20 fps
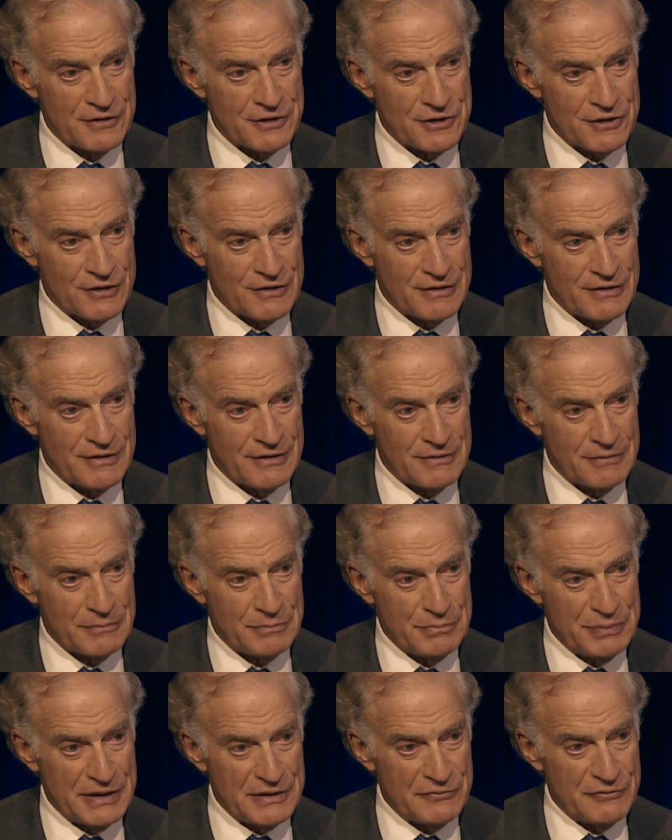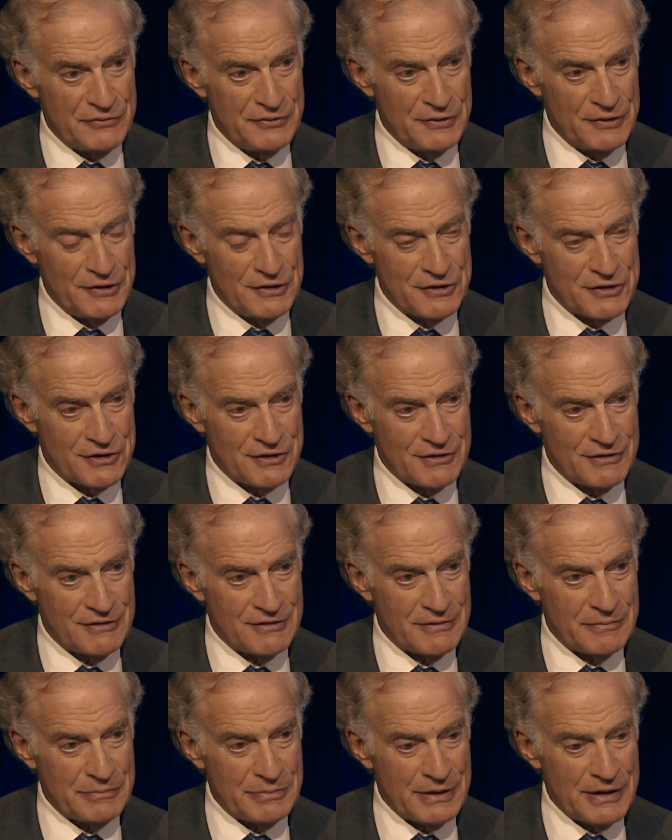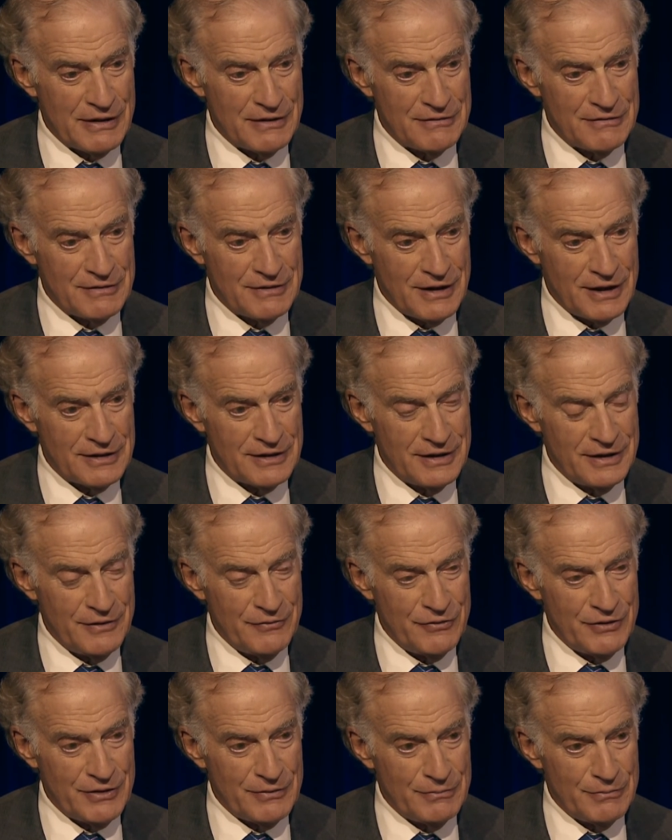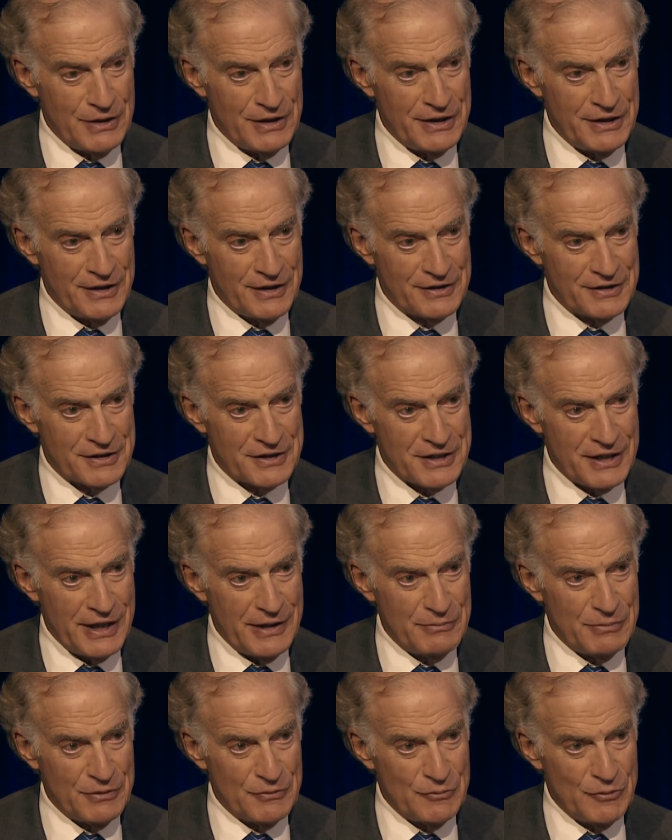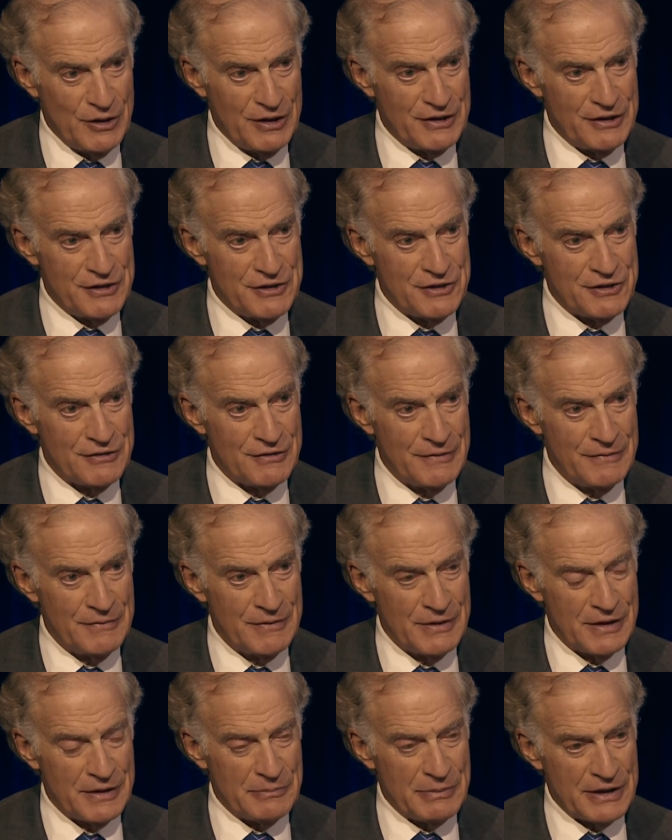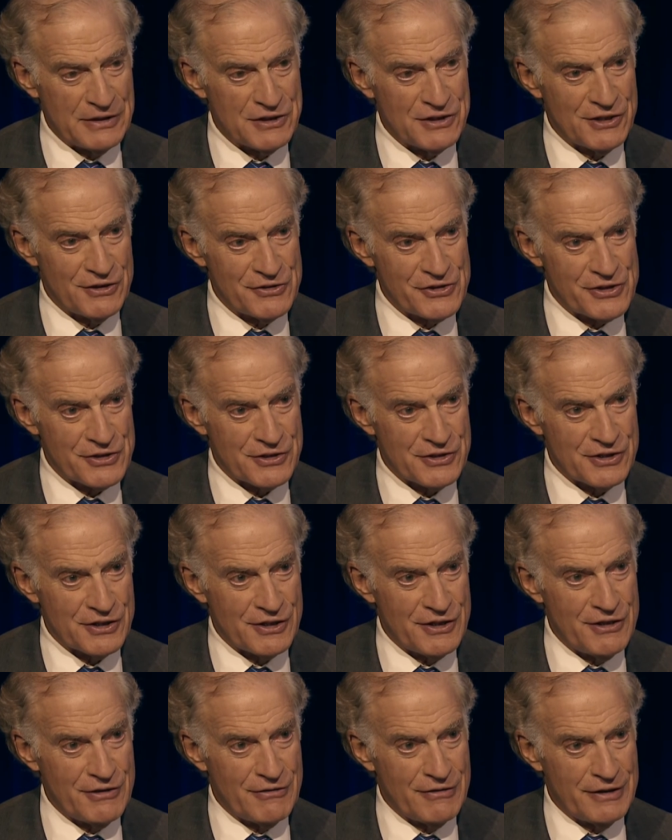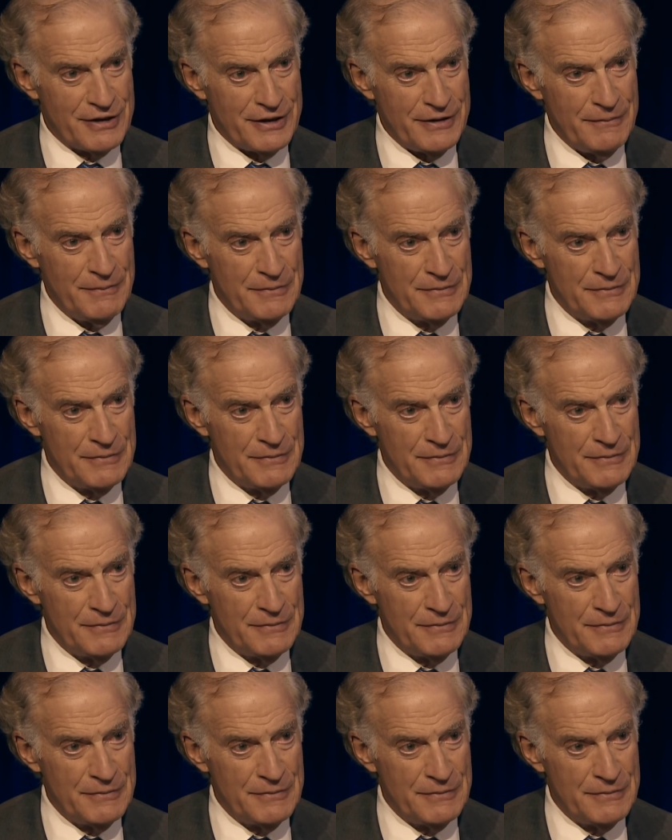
certain pitfalls and about not leaving money on the table. One is about Social Security.